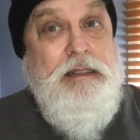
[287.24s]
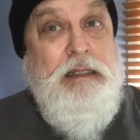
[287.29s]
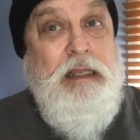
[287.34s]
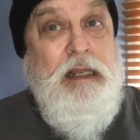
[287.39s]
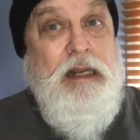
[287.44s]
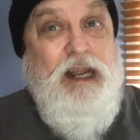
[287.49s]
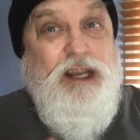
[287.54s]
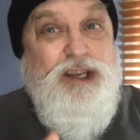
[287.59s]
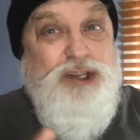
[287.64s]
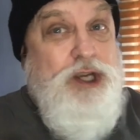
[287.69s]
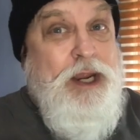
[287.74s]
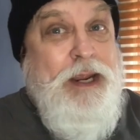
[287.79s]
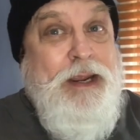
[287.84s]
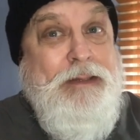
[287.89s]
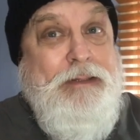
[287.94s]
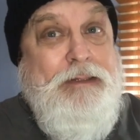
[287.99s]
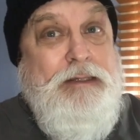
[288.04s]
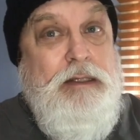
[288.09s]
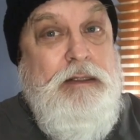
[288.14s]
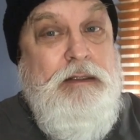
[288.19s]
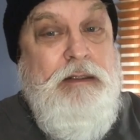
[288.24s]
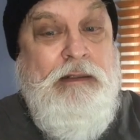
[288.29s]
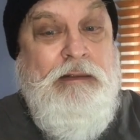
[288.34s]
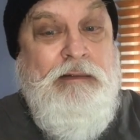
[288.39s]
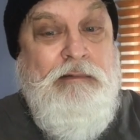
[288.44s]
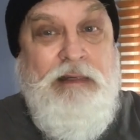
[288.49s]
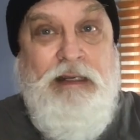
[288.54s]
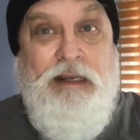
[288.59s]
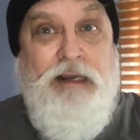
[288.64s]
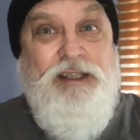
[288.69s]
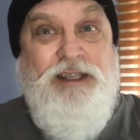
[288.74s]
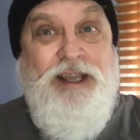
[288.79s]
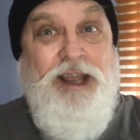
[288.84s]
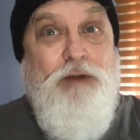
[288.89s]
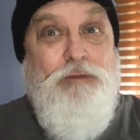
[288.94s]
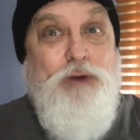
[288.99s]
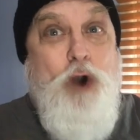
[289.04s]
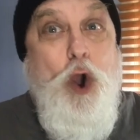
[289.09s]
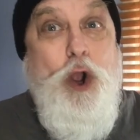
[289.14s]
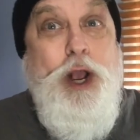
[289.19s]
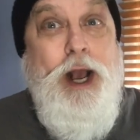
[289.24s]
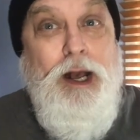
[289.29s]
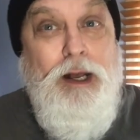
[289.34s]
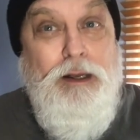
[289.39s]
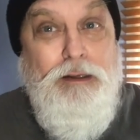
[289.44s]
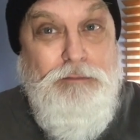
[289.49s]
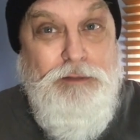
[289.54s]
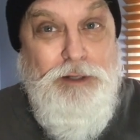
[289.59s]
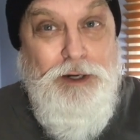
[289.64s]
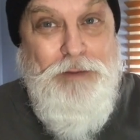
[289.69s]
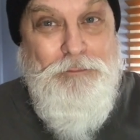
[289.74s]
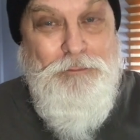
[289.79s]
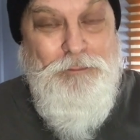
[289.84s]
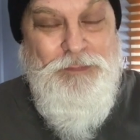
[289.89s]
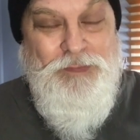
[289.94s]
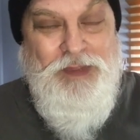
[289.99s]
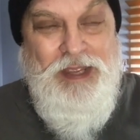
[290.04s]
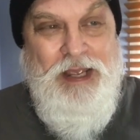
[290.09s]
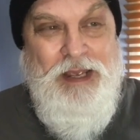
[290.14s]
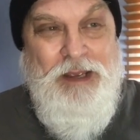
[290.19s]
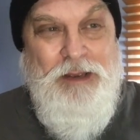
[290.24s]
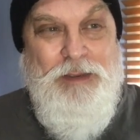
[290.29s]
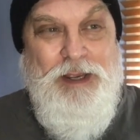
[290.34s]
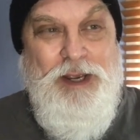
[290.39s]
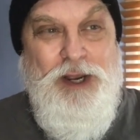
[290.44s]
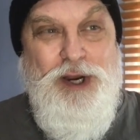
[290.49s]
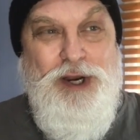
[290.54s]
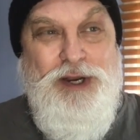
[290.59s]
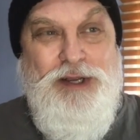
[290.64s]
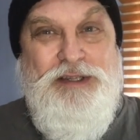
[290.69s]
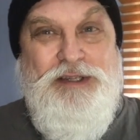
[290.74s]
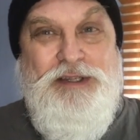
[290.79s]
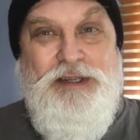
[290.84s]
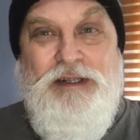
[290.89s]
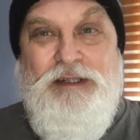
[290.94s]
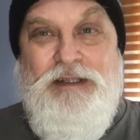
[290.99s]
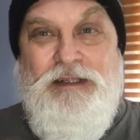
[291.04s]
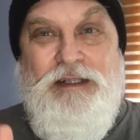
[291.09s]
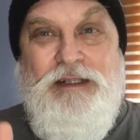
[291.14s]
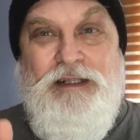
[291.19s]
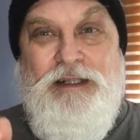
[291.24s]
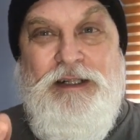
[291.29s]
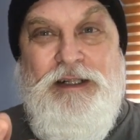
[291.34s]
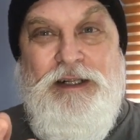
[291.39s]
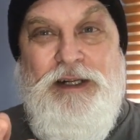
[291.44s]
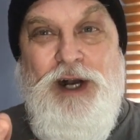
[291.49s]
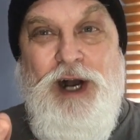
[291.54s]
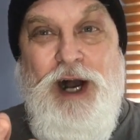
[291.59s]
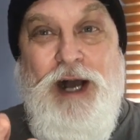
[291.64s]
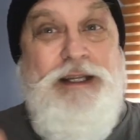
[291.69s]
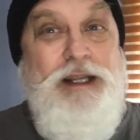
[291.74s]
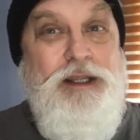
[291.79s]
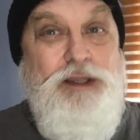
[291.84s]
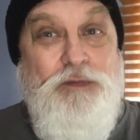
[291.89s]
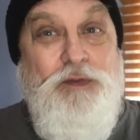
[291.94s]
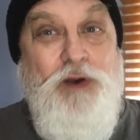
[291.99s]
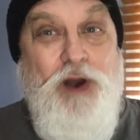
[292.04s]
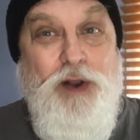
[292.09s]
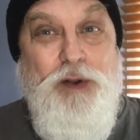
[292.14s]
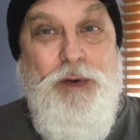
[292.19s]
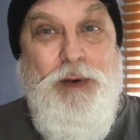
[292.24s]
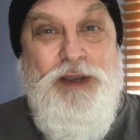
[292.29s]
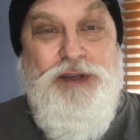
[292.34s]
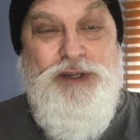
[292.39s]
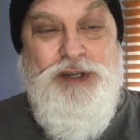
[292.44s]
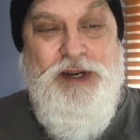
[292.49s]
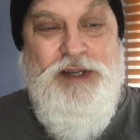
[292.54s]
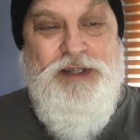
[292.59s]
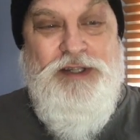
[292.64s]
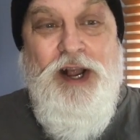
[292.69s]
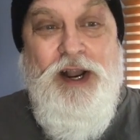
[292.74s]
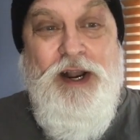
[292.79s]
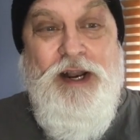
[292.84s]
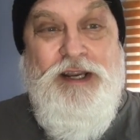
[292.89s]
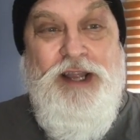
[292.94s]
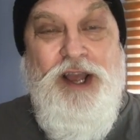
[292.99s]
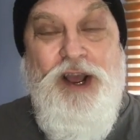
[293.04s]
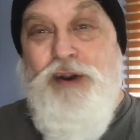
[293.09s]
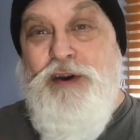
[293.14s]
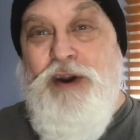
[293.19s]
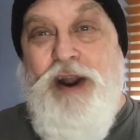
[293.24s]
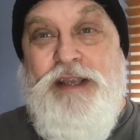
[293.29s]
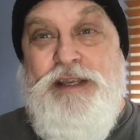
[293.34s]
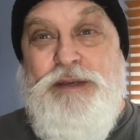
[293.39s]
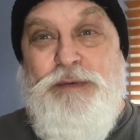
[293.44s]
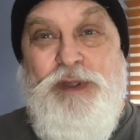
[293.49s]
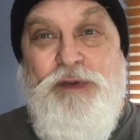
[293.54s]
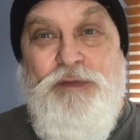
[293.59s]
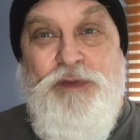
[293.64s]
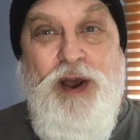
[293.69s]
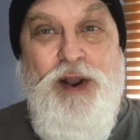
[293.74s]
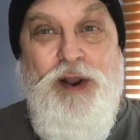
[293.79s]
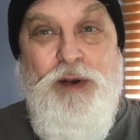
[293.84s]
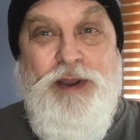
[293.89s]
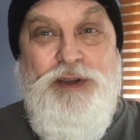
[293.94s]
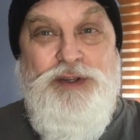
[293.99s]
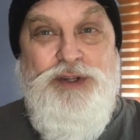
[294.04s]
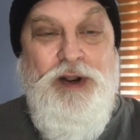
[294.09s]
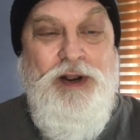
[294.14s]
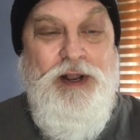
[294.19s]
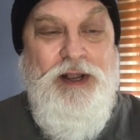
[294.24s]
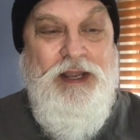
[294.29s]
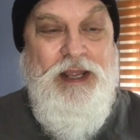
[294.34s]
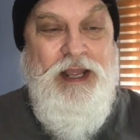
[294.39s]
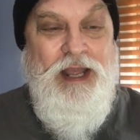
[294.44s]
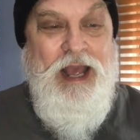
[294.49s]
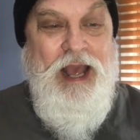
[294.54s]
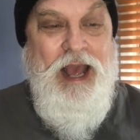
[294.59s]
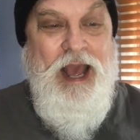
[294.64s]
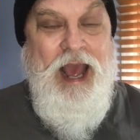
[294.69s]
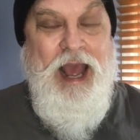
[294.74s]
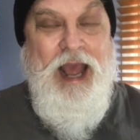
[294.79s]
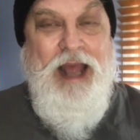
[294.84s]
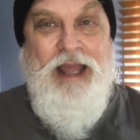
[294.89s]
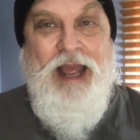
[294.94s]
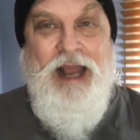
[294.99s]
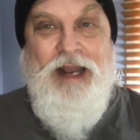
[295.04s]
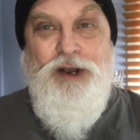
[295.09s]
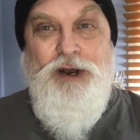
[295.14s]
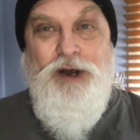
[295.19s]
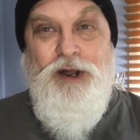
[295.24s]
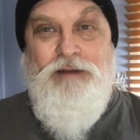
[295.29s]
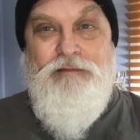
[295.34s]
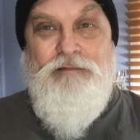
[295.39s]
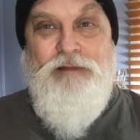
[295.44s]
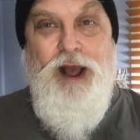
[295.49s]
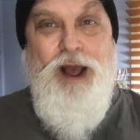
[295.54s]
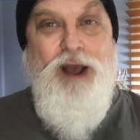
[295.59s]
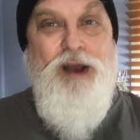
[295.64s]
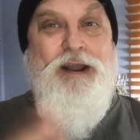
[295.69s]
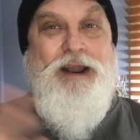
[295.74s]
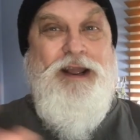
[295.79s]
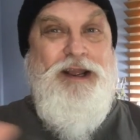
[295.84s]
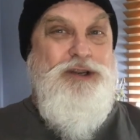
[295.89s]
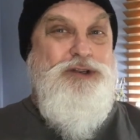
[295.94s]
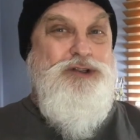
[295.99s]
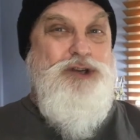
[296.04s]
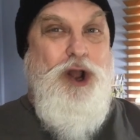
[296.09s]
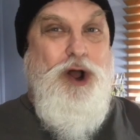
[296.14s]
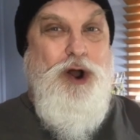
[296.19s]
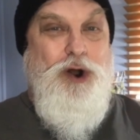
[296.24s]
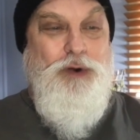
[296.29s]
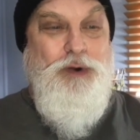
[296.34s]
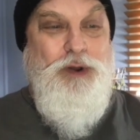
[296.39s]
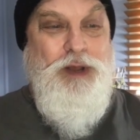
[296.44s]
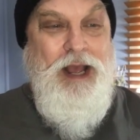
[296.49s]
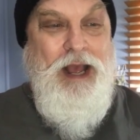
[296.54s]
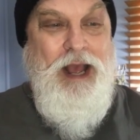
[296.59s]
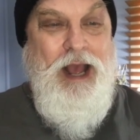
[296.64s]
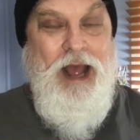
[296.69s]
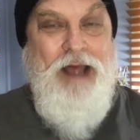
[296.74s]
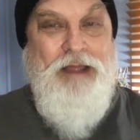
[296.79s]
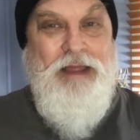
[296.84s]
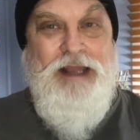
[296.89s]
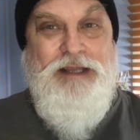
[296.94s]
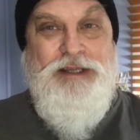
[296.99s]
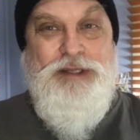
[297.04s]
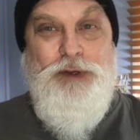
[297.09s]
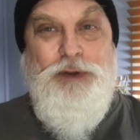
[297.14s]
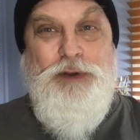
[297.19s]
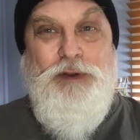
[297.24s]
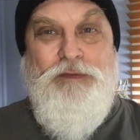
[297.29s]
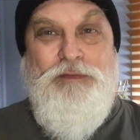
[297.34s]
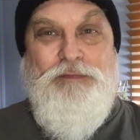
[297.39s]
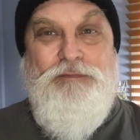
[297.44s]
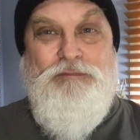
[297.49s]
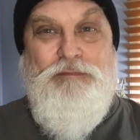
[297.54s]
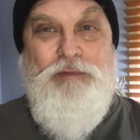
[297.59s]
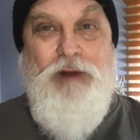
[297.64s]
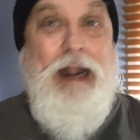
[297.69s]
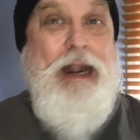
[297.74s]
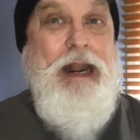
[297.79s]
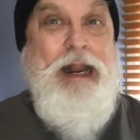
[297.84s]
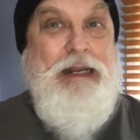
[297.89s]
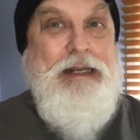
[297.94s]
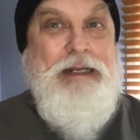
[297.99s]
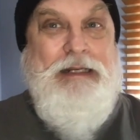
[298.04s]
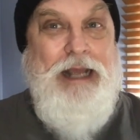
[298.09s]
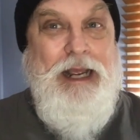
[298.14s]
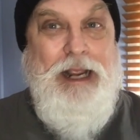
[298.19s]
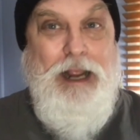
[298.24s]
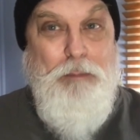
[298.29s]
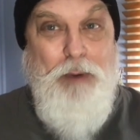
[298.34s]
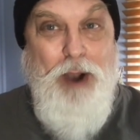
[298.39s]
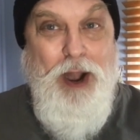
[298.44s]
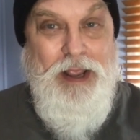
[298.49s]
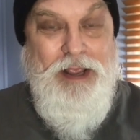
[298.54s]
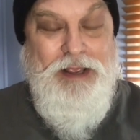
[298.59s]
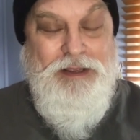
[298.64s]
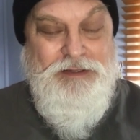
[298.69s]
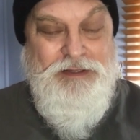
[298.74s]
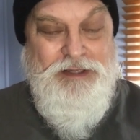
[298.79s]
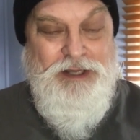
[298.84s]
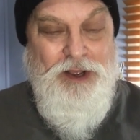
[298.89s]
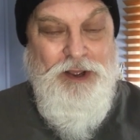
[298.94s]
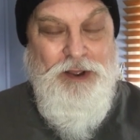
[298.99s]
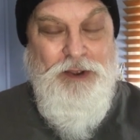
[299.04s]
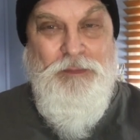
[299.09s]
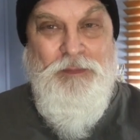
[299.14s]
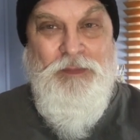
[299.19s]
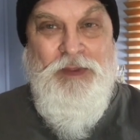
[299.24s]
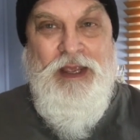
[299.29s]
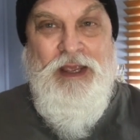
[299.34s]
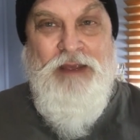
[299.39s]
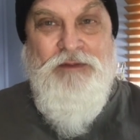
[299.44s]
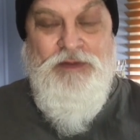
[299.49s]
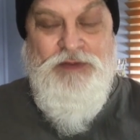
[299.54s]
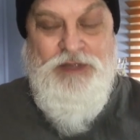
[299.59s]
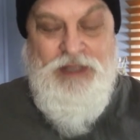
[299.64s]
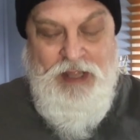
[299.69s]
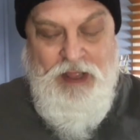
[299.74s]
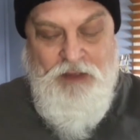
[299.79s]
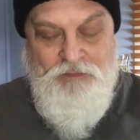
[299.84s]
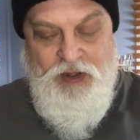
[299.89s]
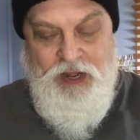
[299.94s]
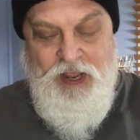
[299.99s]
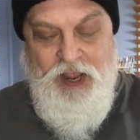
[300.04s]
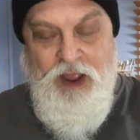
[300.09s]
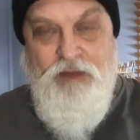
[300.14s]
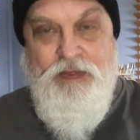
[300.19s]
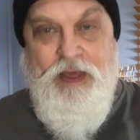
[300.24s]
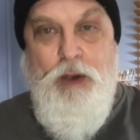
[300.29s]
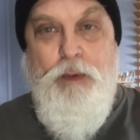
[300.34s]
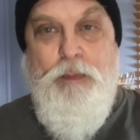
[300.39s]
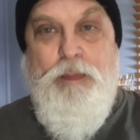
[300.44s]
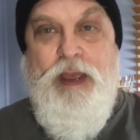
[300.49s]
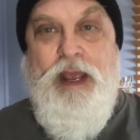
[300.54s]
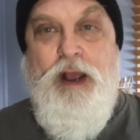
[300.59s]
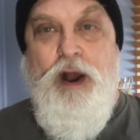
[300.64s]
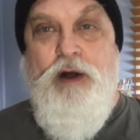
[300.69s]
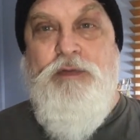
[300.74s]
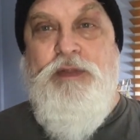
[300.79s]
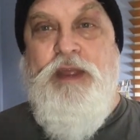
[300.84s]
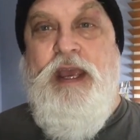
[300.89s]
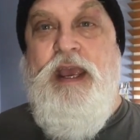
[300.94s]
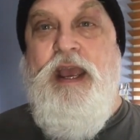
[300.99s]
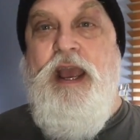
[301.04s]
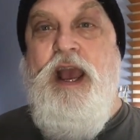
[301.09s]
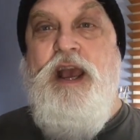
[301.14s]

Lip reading: that I jinxed, you got the Gavorka, right? Because I did the photo etch. I decided to go crazy with the photo etch on it, and that got out of control, and then sort of I needed to take a break. And so if you see that video, that would be on the